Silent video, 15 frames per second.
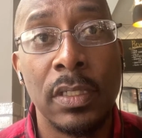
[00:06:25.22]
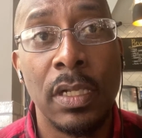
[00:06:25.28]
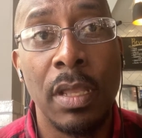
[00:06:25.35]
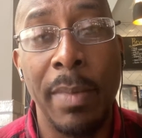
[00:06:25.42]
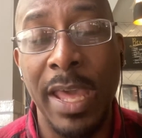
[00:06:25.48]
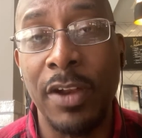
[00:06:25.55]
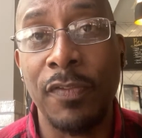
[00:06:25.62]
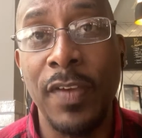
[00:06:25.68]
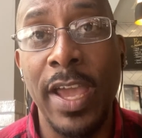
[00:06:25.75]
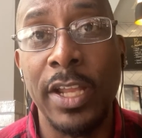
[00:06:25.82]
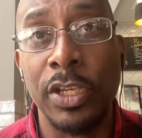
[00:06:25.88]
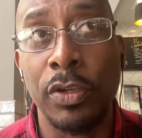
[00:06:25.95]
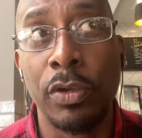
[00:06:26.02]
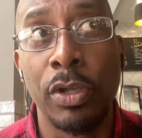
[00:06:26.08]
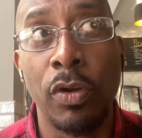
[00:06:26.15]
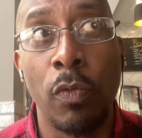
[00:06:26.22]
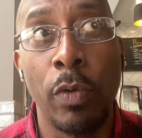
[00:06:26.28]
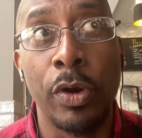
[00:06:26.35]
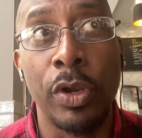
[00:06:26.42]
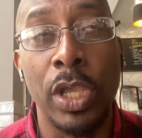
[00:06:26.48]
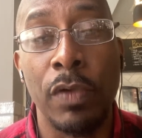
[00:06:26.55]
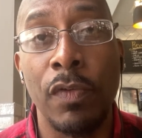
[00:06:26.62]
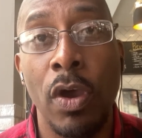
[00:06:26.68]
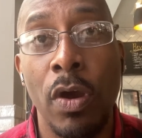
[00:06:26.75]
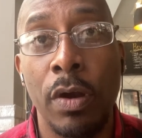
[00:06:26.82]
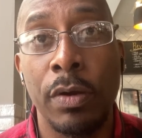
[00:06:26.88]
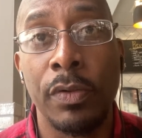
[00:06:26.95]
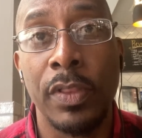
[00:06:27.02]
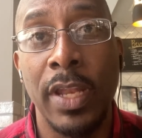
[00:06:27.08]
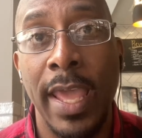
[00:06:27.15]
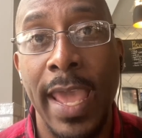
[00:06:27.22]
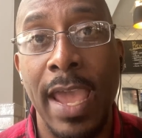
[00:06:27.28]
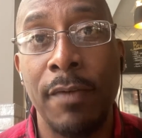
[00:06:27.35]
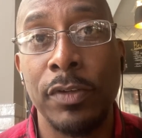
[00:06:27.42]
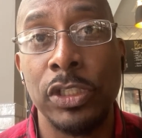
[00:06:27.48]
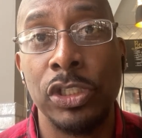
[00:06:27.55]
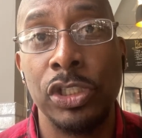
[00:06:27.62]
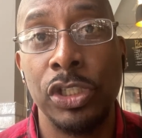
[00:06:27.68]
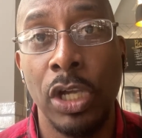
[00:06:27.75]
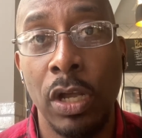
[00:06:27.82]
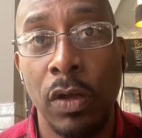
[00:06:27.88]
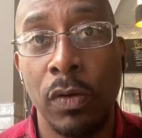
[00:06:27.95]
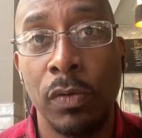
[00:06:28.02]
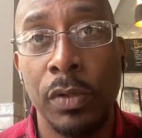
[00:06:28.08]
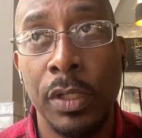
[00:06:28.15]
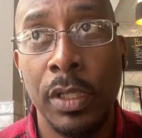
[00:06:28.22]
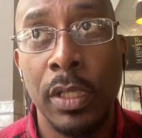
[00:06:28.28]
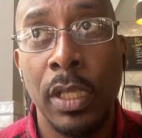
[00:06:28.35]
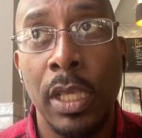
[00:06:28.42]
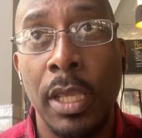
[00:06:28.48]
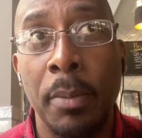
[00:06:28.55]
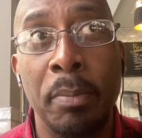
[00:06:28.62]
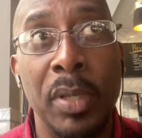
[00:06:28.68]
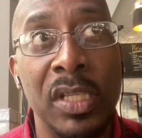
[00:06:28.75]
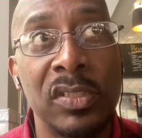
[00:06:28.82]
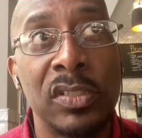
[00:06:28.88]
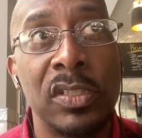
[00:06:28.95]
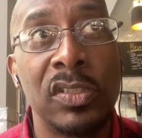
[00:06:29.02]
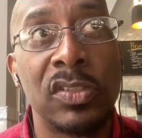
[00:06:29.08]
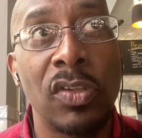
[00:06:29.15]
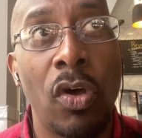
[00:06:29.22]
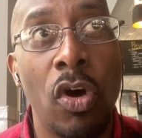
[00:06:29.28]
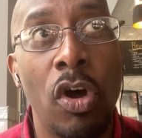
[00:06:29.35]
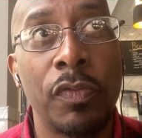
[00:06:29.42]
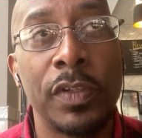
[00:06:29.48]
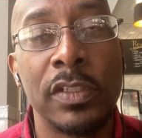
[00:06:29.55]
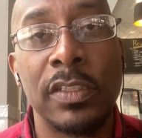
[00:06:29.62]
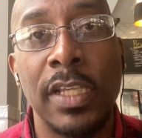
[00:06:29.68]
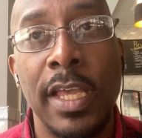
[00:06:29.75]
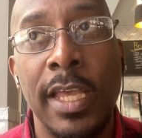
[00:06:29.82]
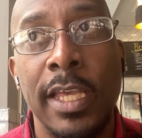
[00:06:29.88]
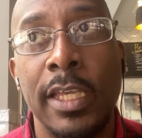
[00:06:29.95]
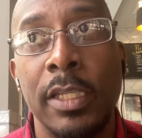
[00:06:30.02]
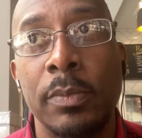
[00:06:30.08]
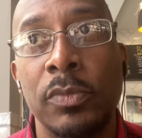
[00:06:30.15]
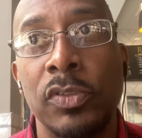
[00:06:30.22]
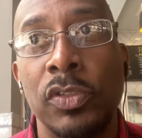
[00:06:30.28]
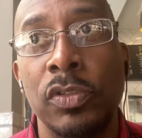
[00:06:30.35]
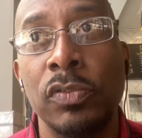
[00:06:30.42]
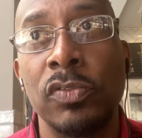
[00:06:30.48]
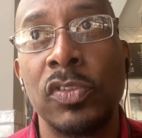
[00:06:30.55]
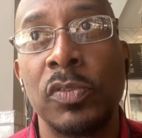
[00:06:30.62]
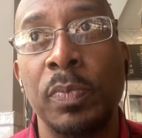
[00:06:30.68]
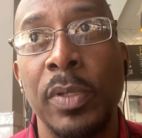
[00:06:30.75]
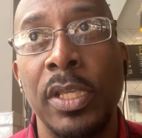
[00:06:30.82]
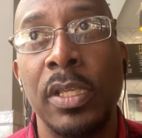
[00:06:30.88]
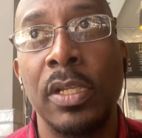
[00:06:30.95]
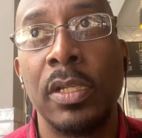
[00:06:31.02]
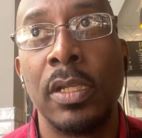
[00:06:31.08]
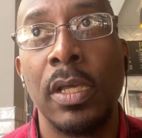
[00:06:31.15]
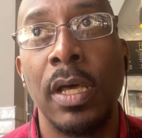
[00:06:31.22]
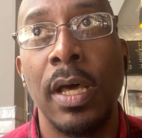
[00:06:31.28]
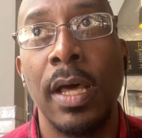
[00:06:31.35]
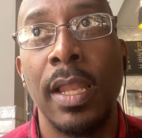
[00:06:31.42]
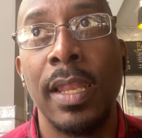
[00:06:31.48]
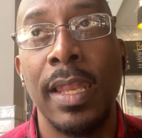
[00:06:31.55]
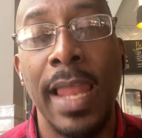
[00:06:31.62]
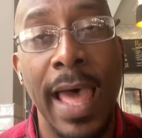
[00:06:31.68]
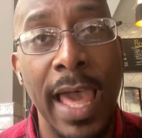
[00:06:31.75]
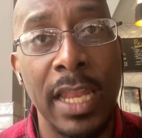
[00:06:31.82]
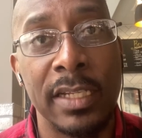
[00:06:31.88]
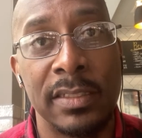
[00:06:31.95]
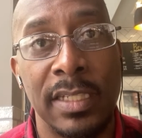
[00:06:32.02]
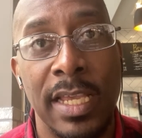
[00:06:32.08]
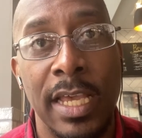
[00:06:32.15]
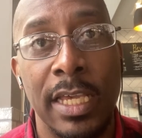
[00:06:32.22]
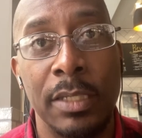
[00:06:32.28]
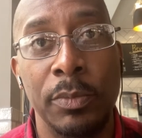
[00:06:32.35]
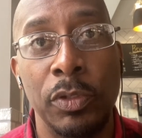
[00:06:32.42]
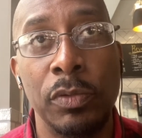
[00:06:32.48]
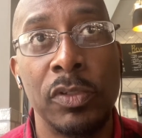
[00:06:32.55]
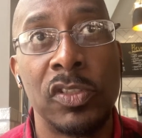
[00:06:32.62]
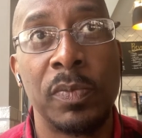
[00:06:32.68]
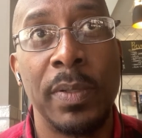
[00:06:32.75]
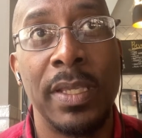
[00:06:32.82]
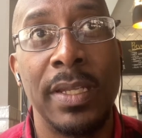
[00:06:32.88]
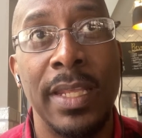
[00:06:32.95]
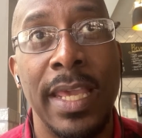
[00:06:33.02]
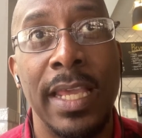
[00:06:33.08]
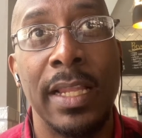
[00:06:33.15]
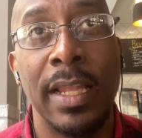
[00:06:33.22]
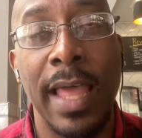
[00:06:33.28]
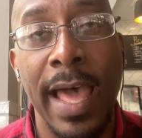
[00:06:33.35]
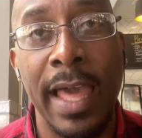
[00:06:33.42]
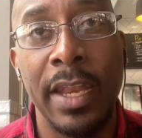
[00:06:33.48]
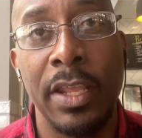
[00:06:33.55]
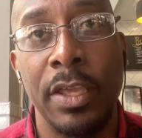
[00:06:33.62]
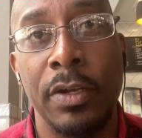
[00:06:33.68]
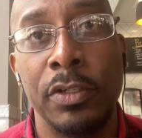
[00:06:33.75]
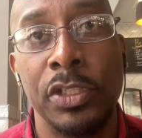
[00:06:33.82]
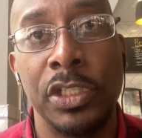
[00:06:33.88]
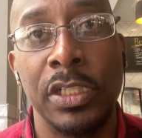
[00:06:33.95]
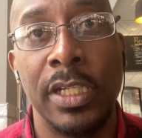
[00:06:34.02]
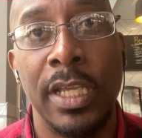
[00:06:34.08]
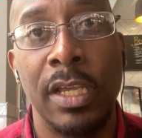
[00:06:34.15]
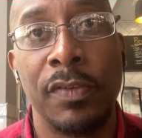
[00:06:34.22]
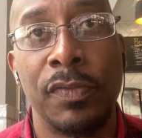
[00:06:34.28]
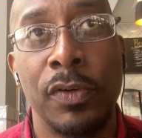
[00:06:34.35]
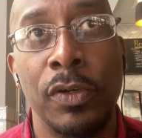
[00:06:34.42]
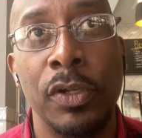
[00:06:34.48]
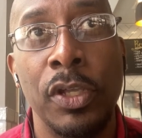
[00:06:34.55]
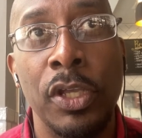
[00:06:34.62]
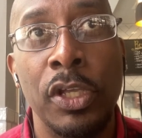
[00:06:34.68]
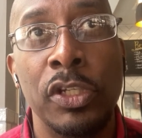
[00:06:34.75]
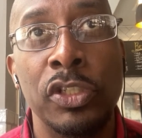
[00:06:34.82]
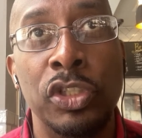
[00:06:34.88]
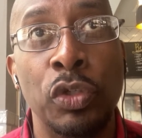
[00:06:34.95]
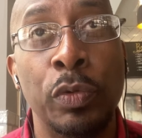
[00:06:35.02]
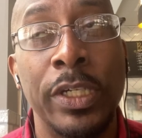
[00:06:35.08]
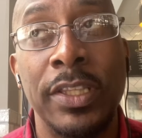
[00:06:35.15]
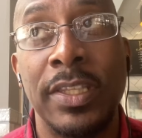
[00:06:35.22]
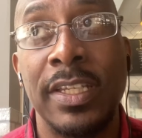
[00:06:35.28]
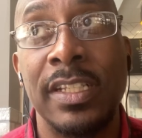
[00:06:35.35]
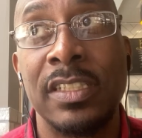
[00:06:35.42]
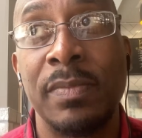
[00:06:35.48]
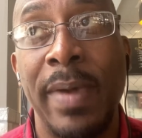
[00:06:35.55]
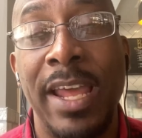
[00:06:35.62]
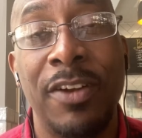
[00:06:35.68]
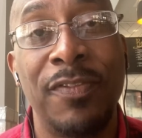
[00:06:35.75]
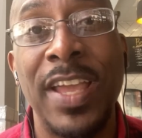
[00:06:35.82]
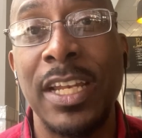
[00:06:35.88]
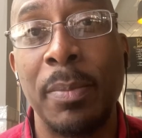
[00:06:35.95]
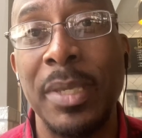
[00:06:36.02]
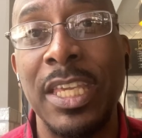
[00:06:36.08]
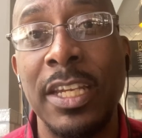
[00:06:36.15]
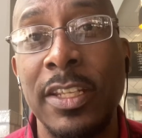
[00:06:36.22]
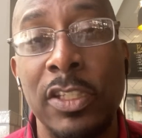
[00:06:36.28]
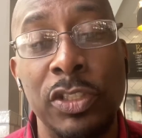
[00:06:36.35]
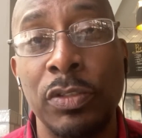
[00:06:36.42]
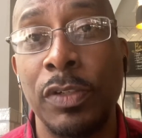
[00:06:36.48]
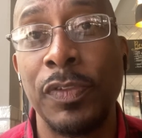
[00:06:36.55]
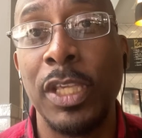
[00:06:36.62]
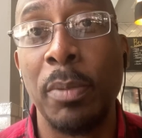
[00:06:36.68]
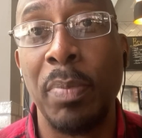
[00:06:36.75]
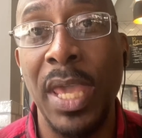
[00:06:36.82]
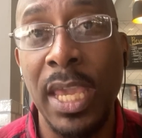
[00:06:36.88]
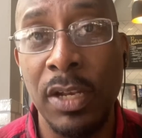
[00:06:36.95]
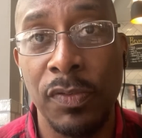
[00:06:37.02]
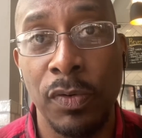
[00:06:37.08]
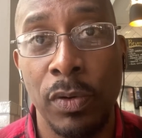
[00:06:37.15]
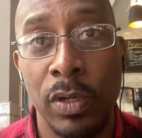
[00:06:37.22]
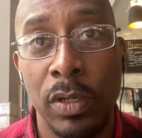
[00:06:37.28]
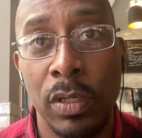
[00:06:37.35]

Matter of fact, you're going to work even harder than the average Joe. In business, oftentimes you spend a lot of time, you expend a lot of energy and effort doing things, matter of fact, in the beginning, you don't even get paid for.